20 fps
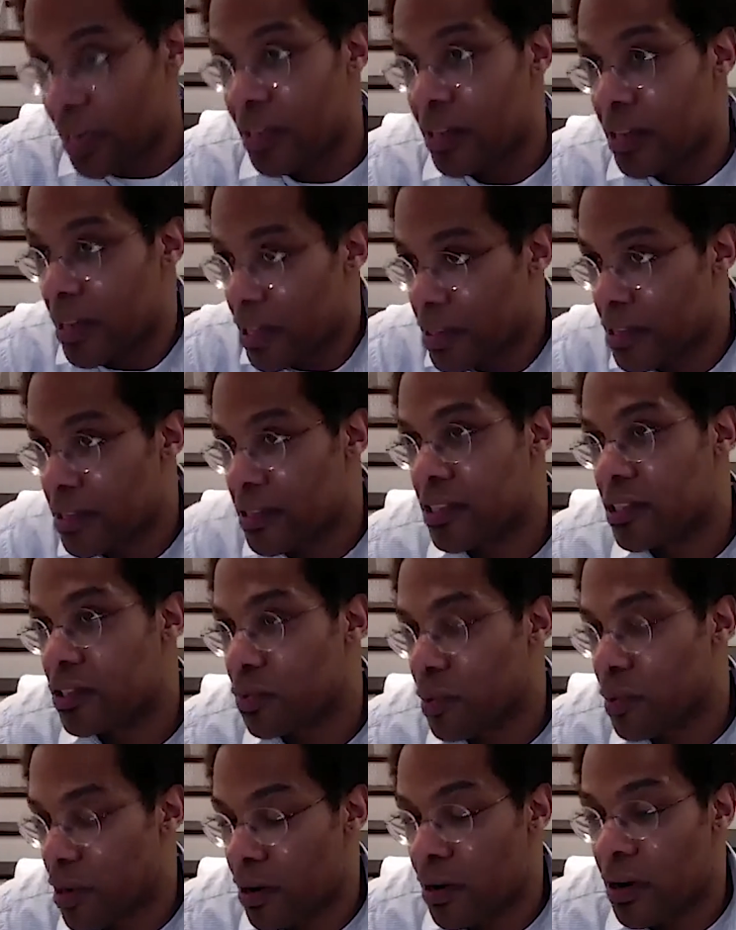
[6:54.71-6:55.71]
And this
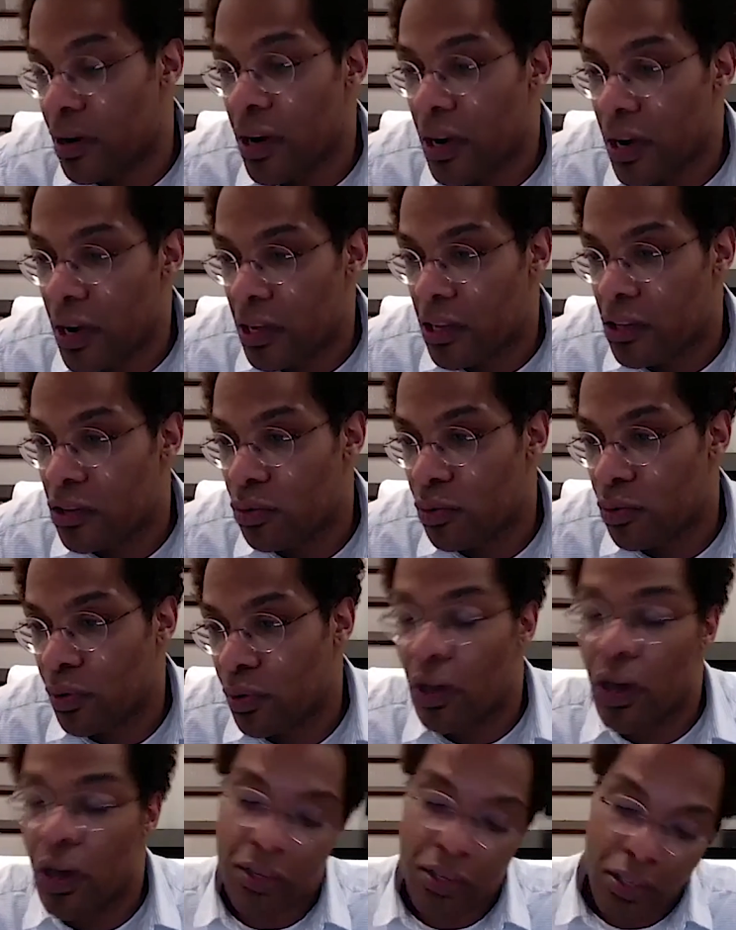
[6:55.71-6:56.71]
is where you will
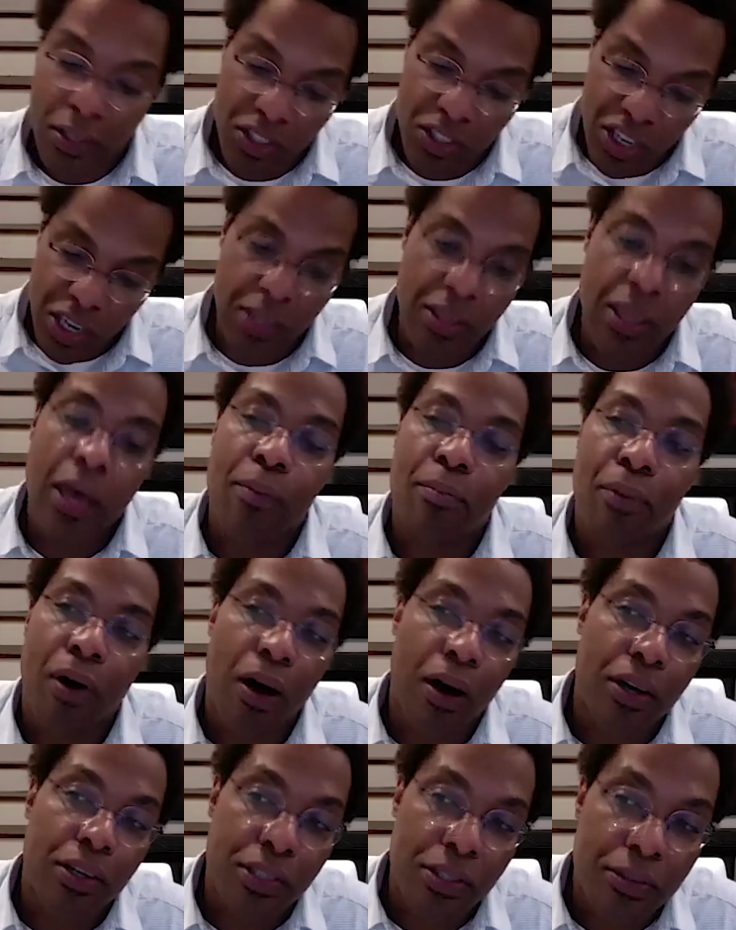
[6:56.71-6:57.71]
not check that
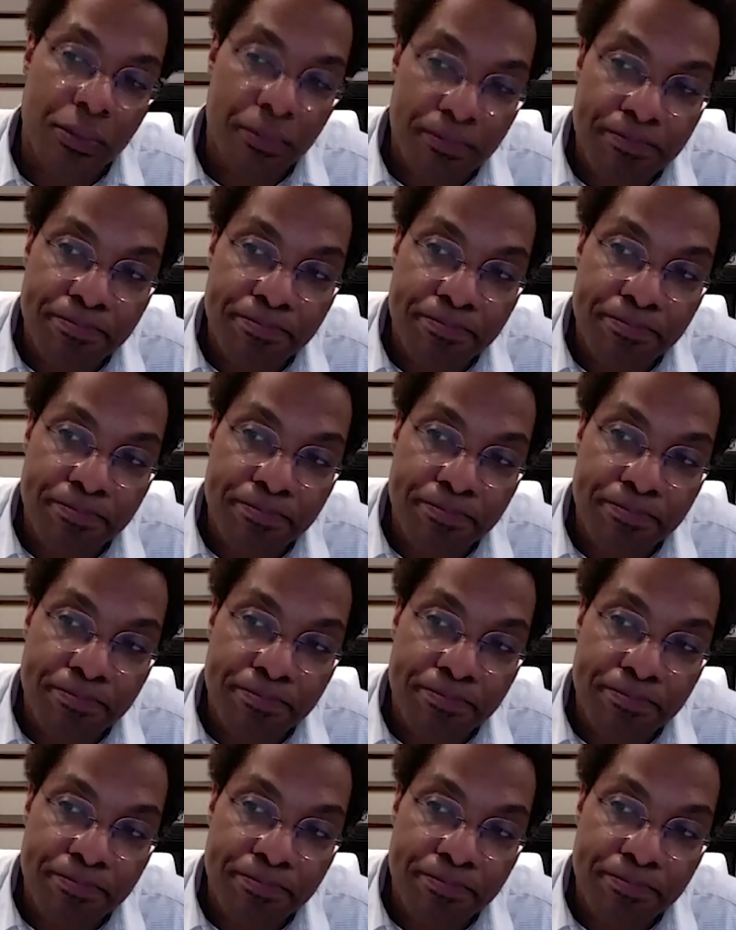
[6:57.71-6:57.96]
box.